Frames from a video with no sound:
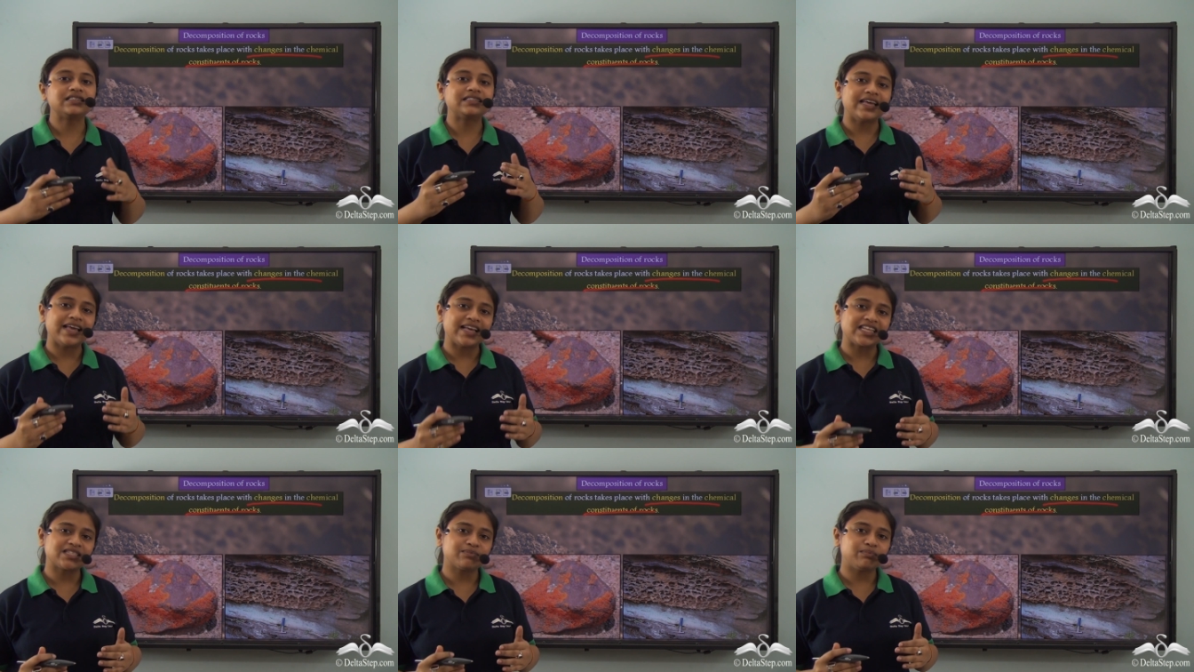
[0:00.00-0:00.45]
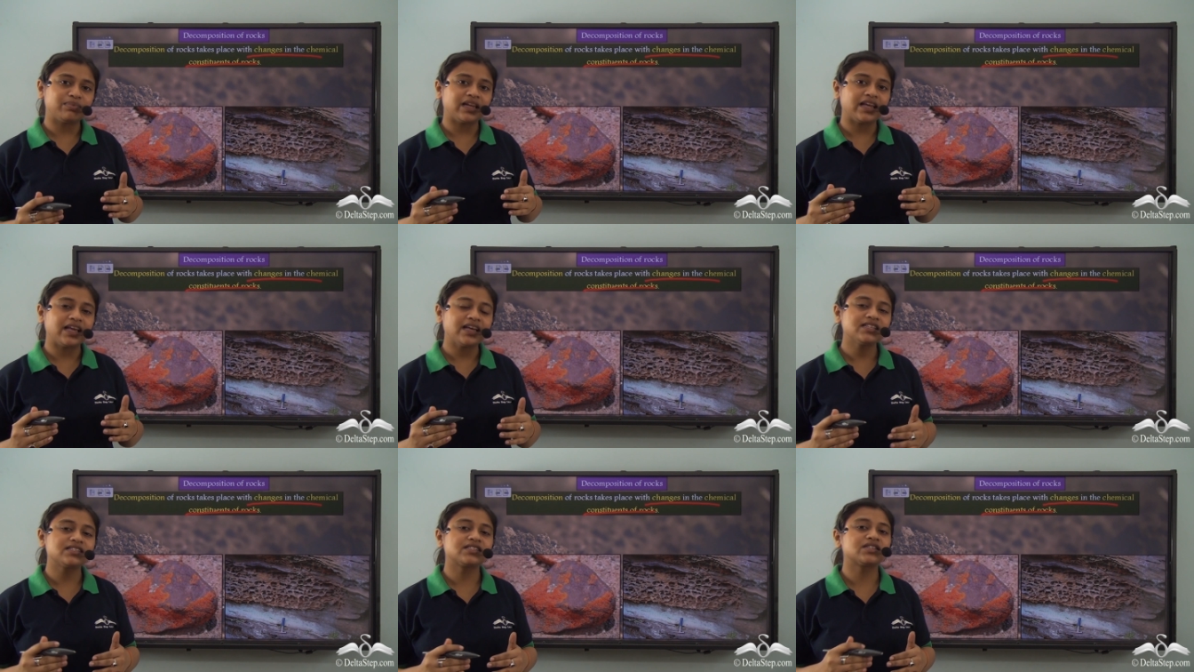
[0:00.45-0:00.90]
takes
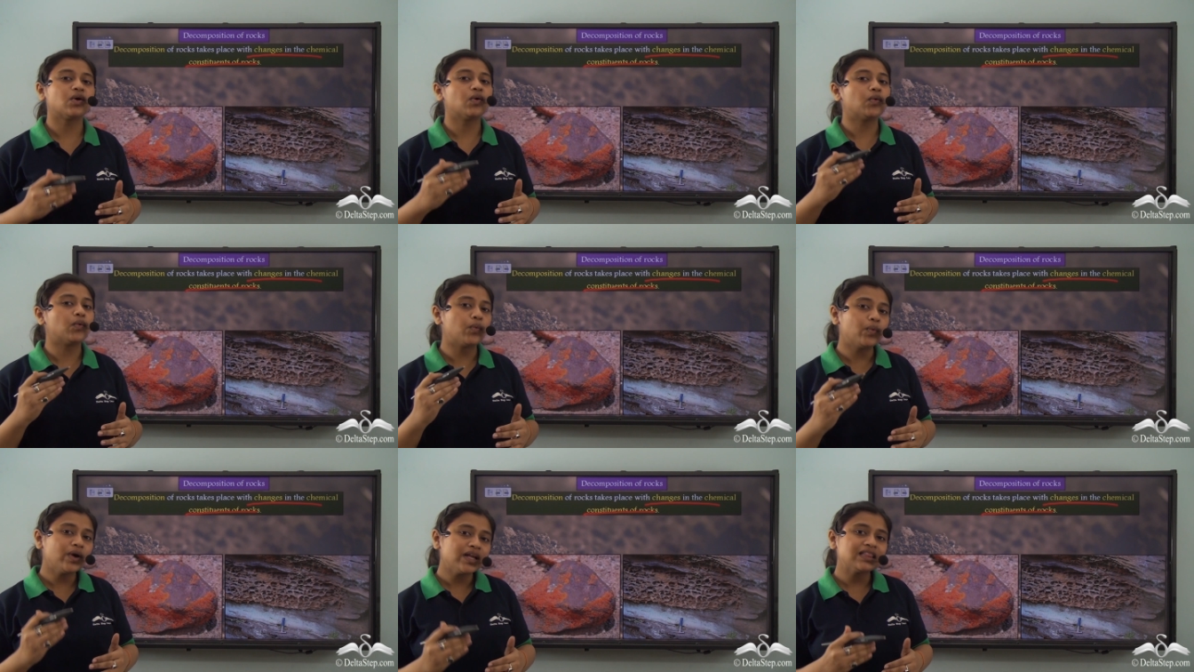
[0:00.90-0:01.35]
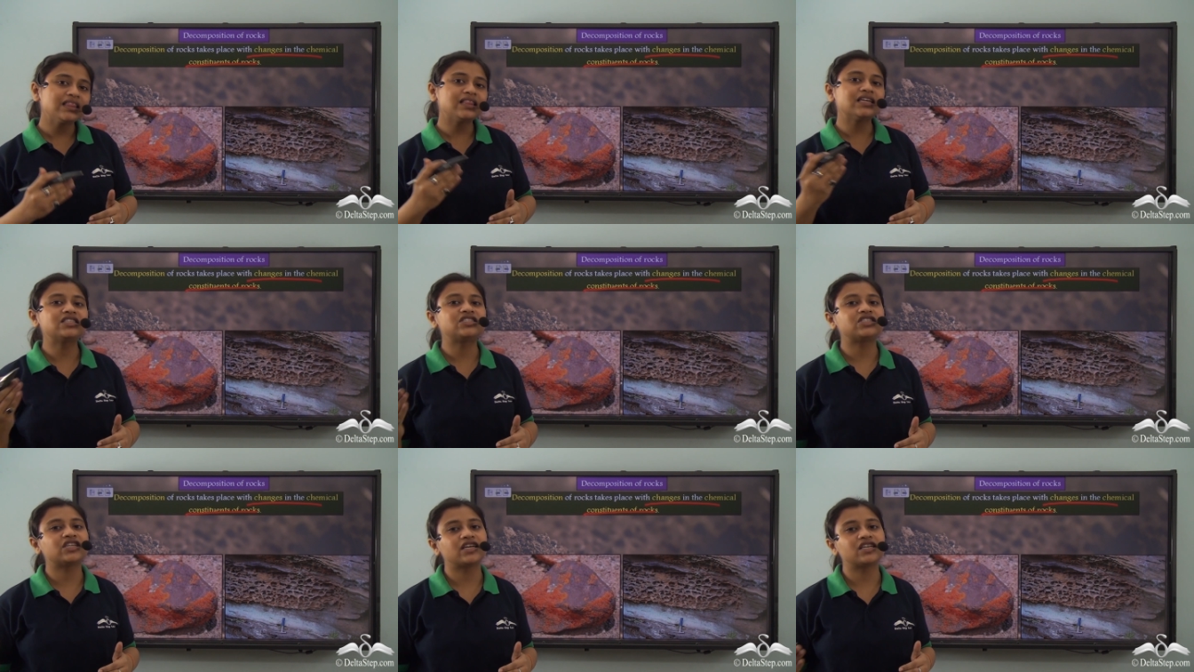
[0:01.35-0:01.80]
place with
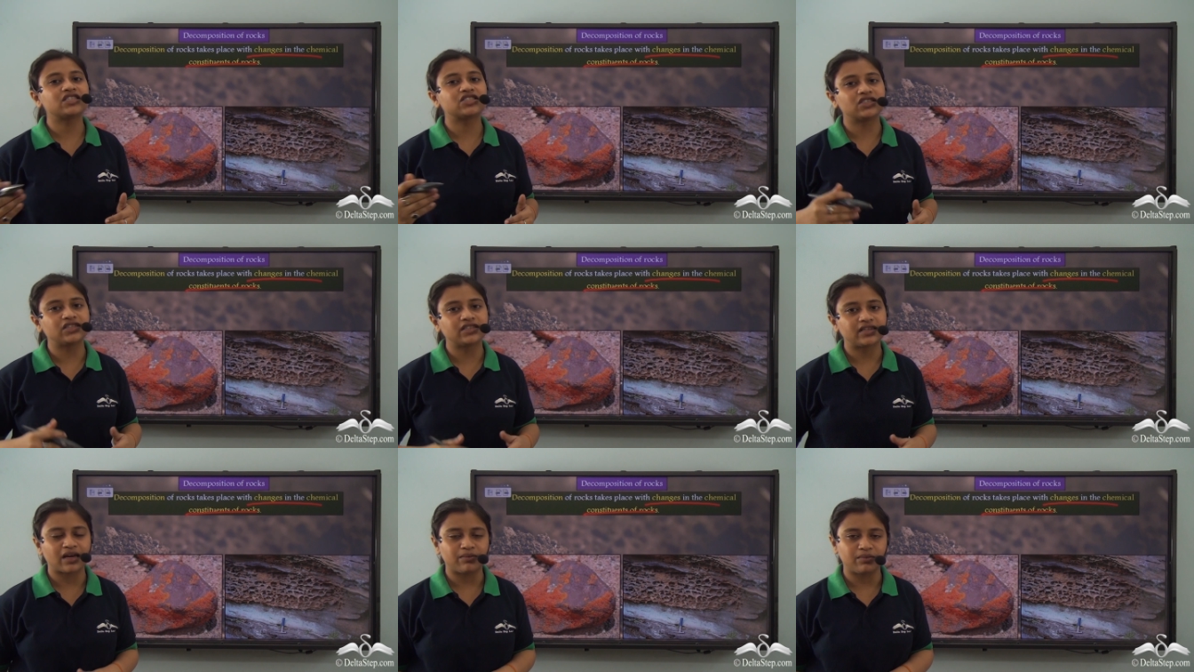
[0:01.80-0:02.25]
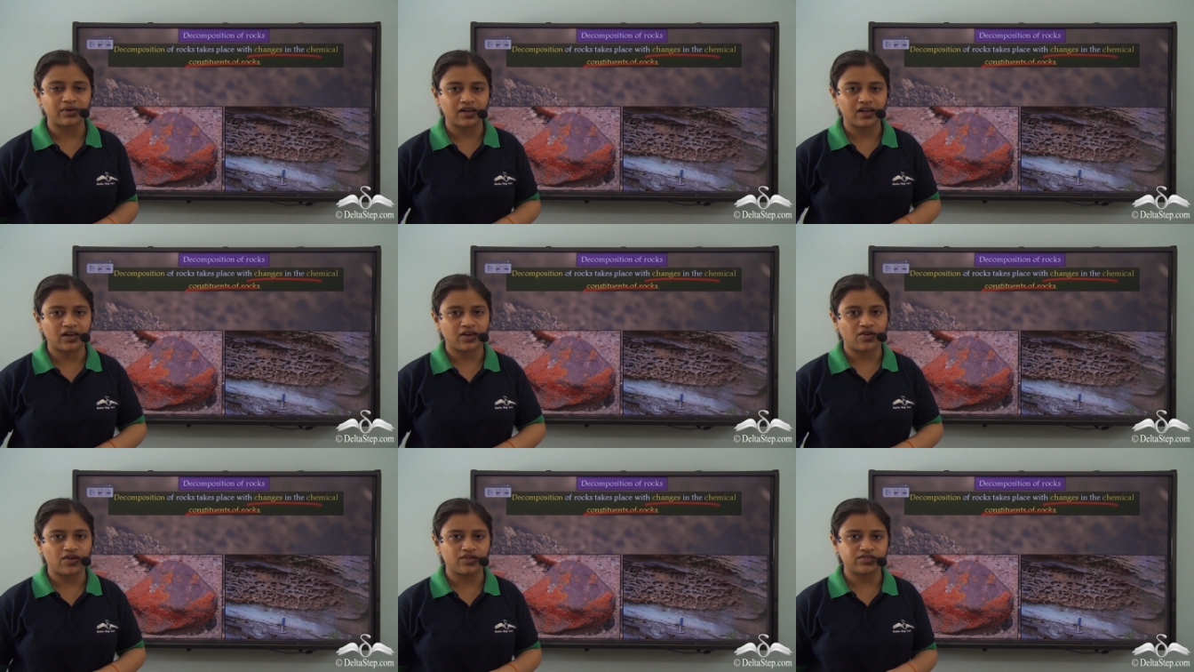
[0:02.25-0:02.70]
the change in
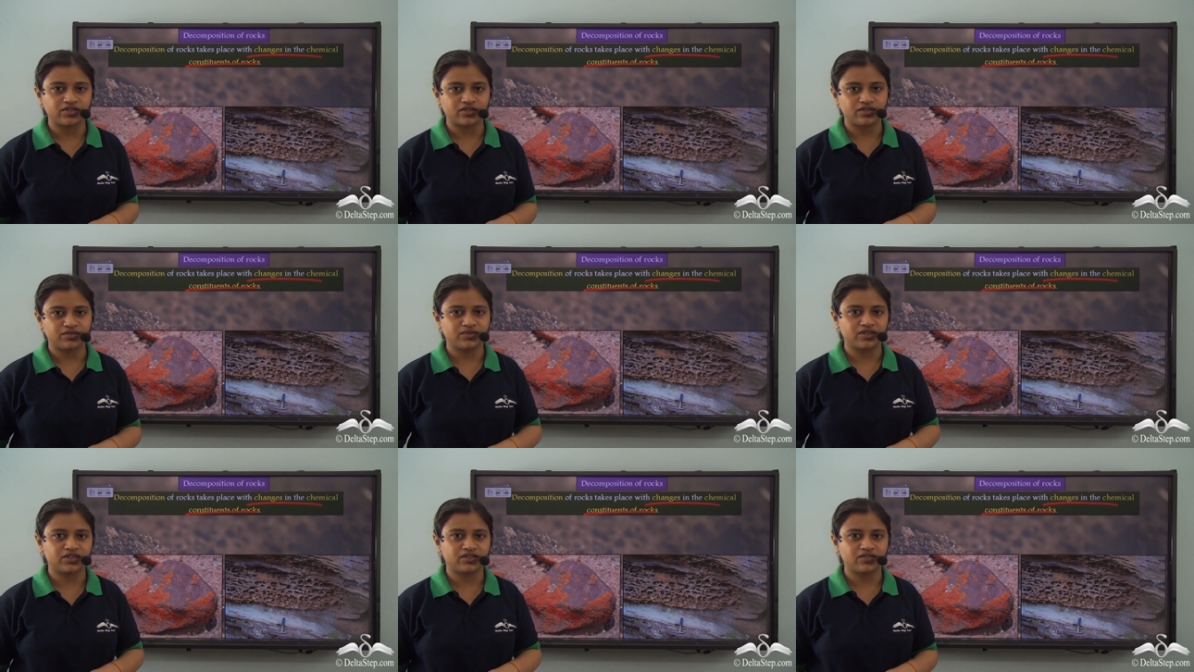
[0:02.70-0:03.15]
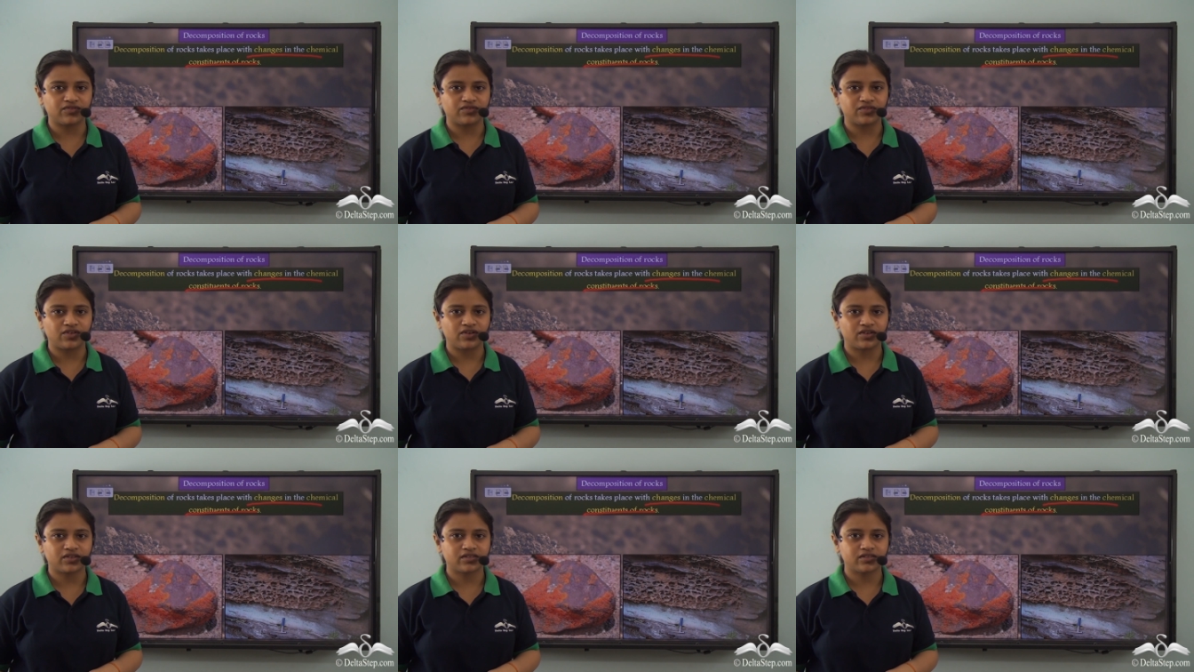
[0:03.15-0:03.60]
chemical constituents of
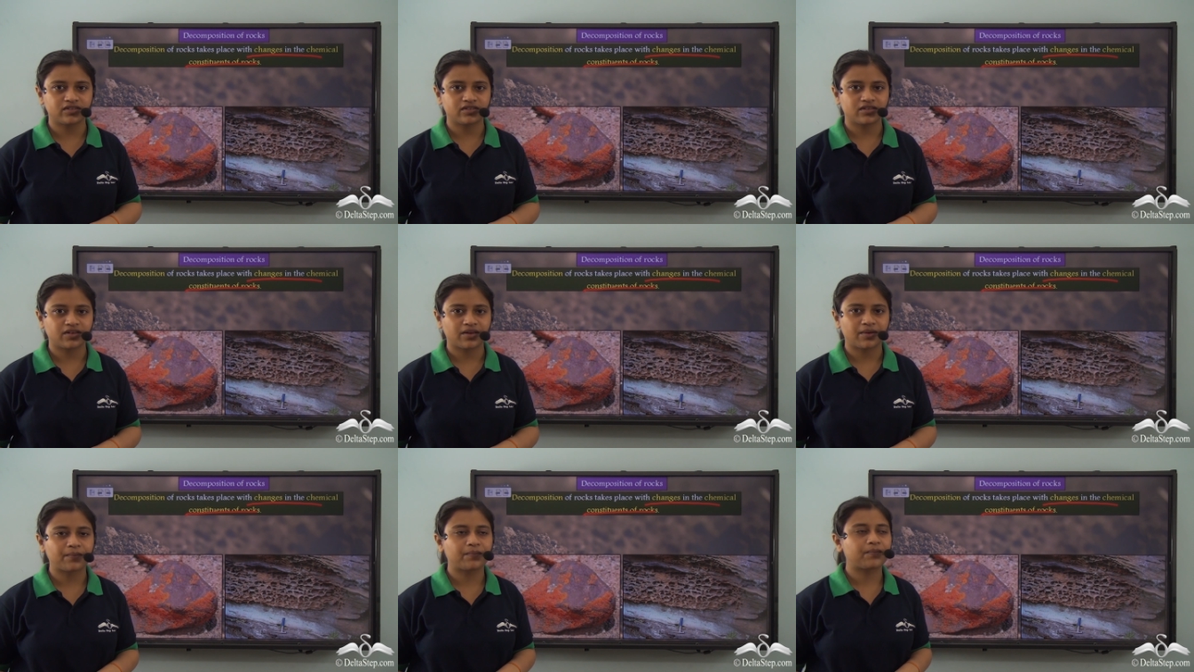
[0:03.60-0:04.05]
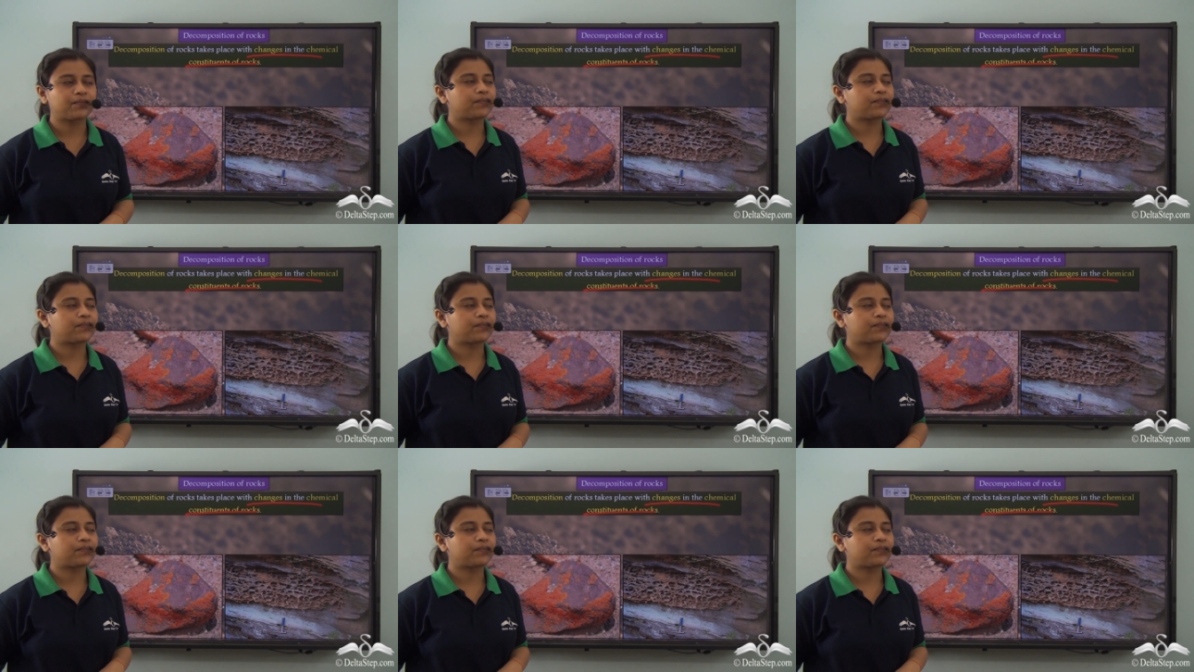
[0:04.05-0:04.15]
rocks.